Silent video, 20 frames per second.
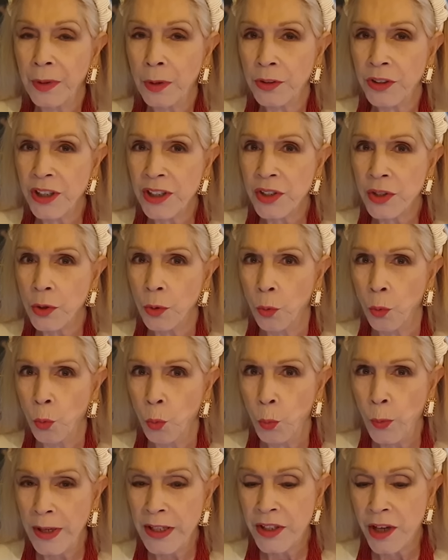just
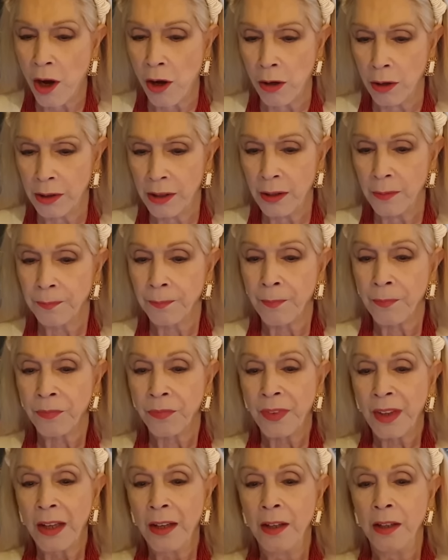whiz on.
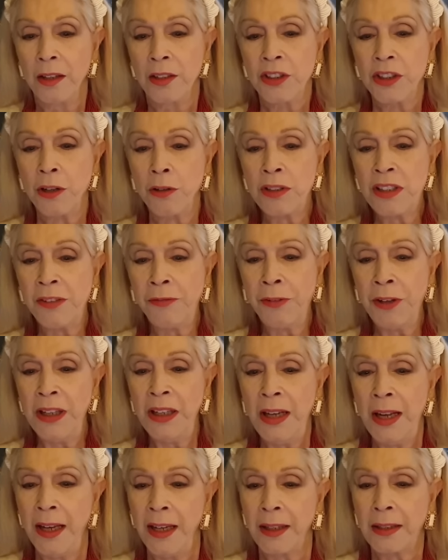
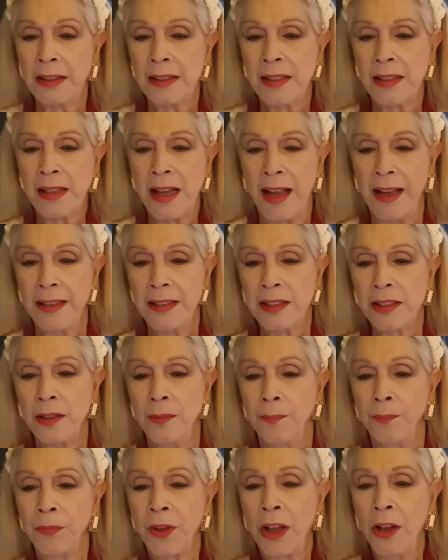Josephine Hicks says,
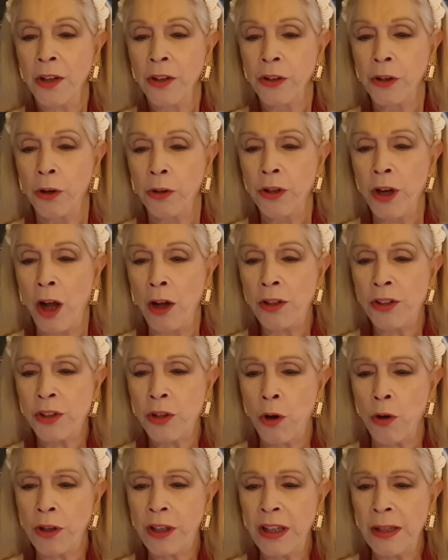you're not
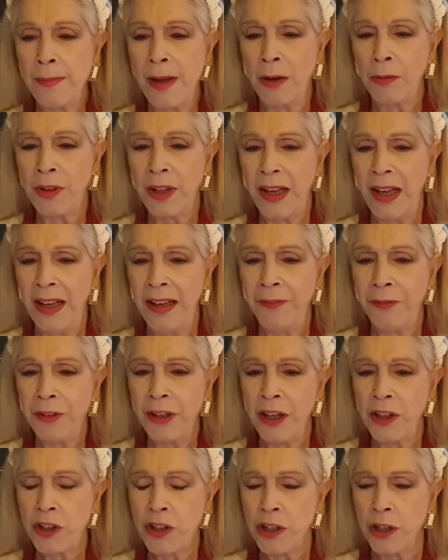talking about the
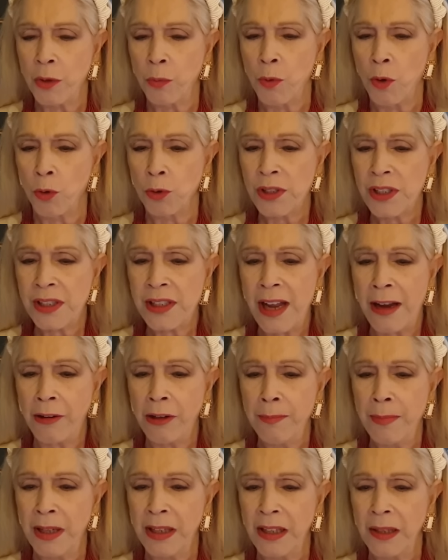Aviation Awards
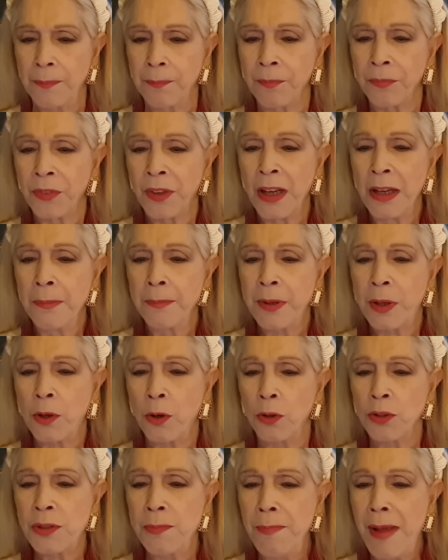ceremony
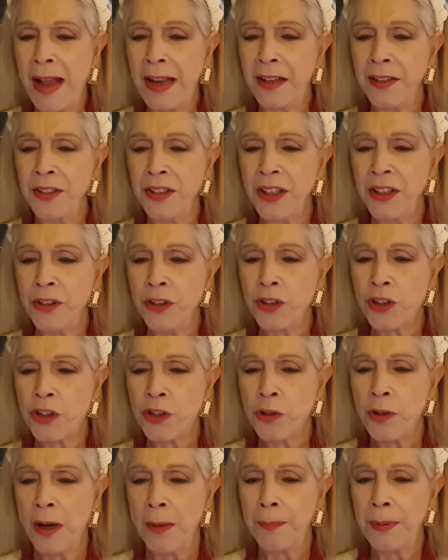because Meghan didn't
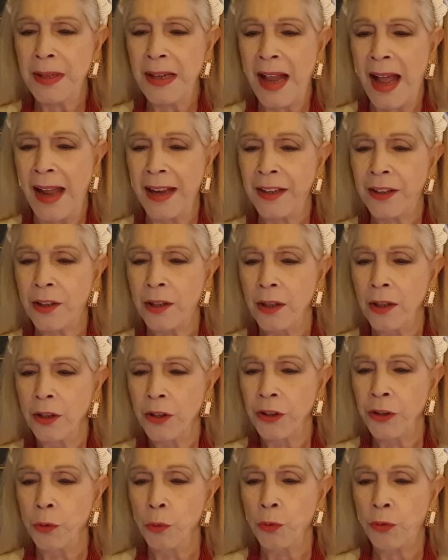show up like
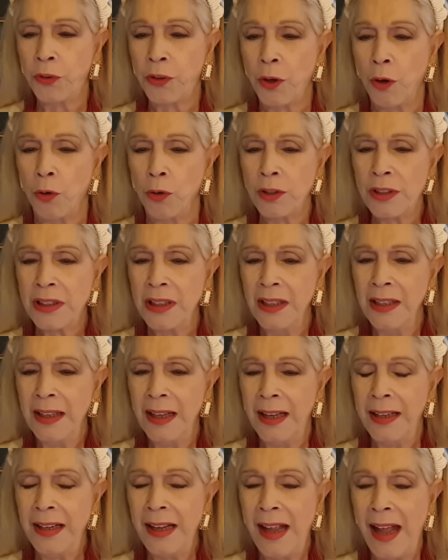you thought
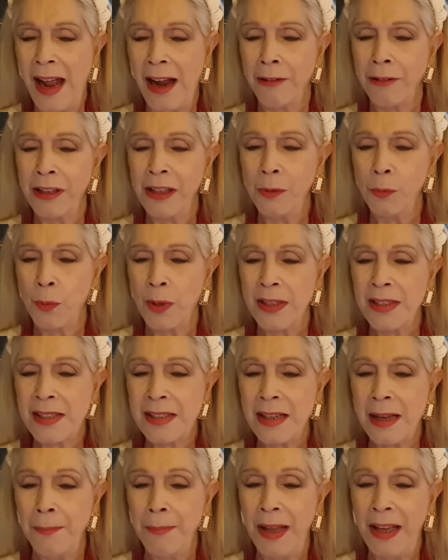and Harry
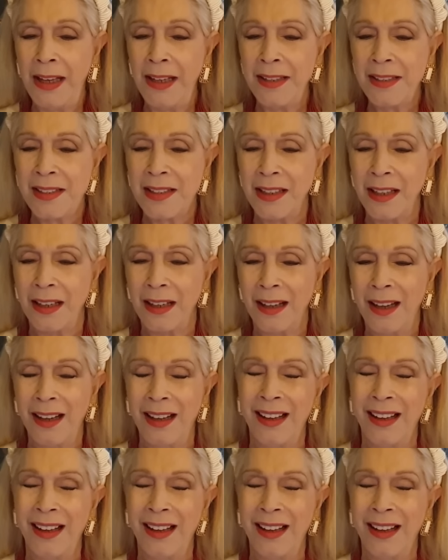was amazing.